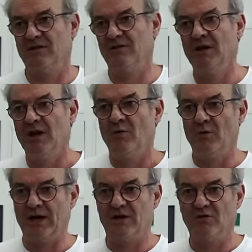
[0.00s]
to
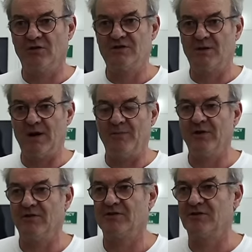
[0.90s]
where you can look some up.
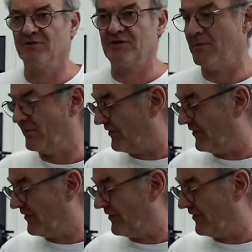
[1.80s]
There are still some